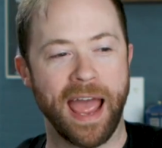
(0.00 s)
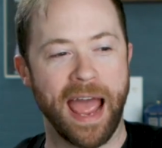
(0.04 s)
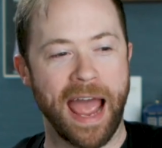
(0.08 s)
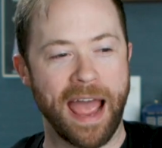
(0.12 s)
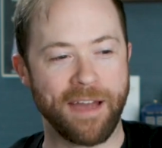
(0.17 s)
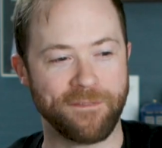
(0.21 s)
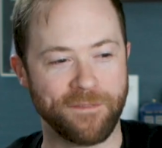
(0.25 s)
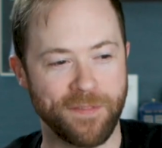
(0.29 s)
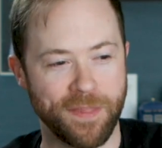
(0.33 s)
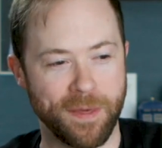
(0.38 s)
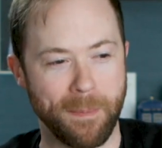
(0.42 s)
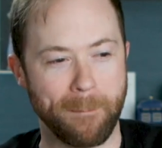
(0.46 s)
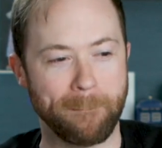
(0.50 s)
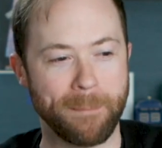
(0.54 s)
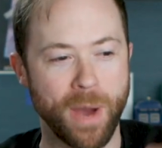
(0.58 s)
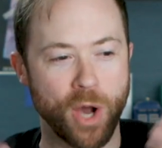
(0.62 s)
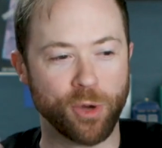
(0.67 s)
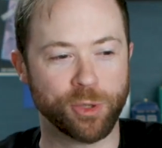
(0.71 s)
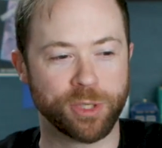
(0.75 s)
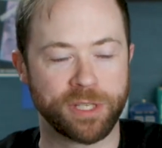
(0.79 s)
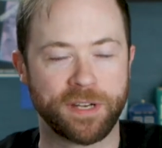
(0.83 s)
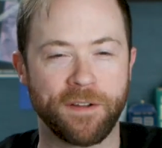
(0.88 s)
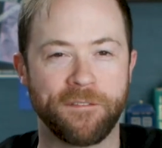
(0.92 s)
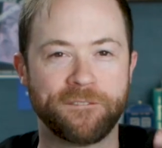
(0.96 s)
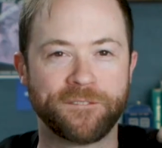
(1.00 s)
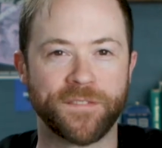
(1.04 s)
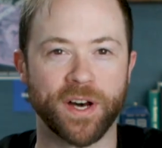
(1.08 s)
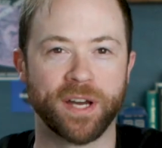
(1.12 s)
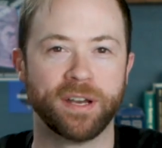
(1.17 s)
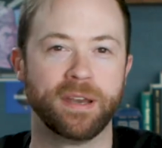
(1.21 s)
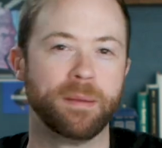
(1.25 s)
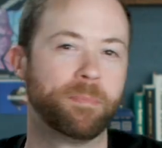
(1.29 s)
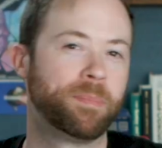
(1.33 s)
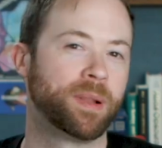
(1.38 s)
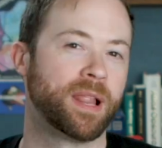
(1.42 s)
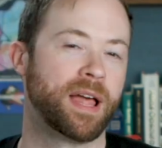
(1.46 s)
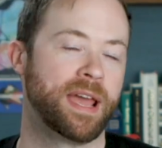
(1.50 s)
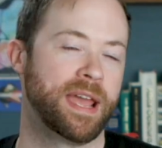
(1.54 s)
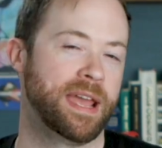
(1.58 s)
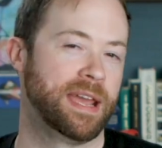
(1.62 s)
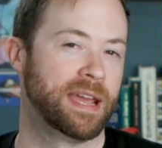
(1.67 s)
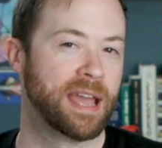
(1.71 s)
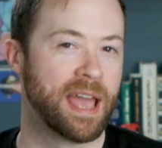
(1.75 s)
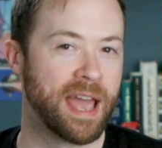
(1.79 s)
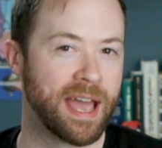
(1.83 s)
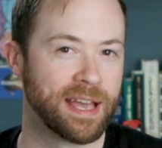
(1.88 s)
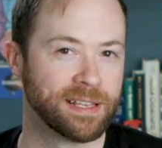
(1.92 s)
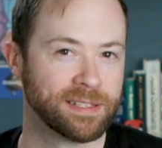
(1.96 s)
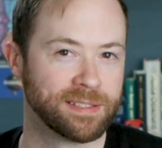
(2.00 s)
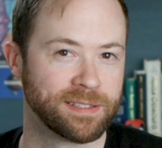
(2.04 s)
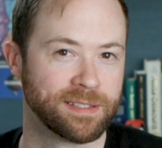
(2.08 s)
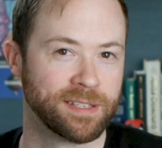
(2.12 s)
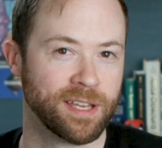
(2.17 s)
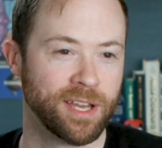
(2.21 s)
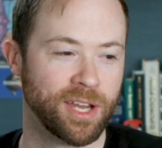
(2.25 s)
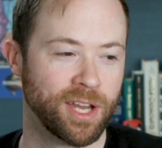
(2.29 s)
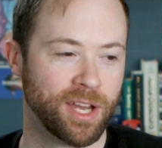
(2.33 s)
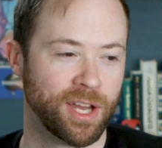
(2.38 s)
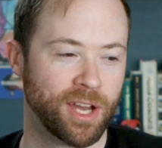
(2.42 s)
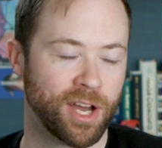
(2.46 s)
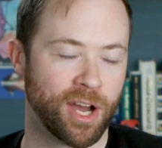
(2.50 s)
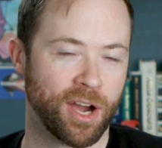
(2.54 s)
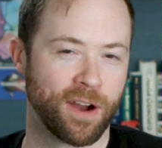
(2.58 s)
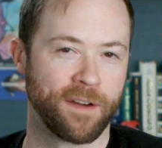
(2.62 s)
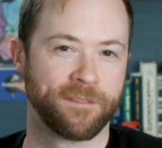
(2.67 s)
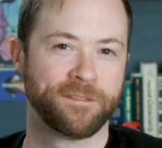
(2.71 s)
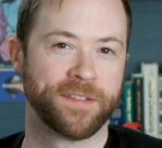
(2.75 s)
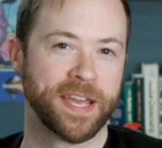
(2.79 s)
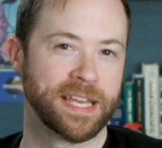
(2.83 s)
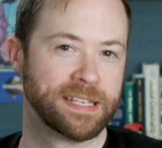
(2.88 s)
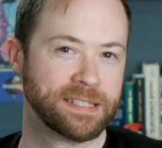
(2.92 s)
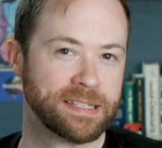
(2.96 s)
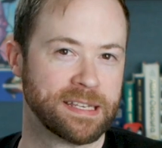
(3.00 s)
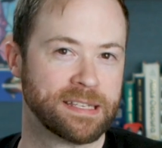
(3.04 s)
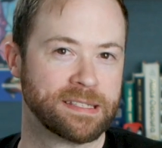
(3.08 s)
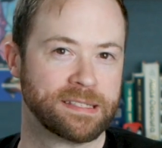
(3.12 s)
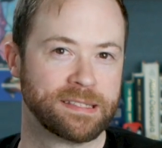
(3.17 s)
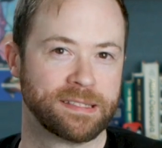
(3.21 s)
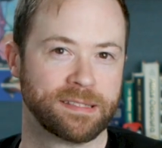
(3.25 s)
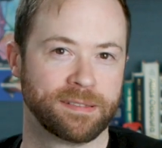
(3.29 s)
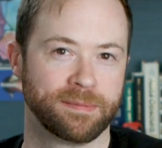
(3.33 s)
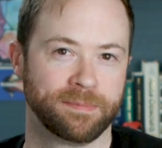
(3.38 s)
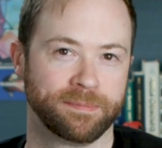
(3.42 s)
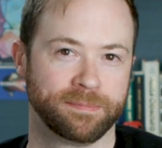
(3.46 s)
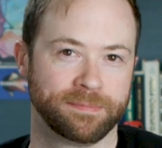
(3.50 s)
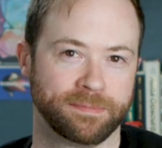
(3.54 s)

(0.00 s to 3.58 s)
have the most fun playing as are faces.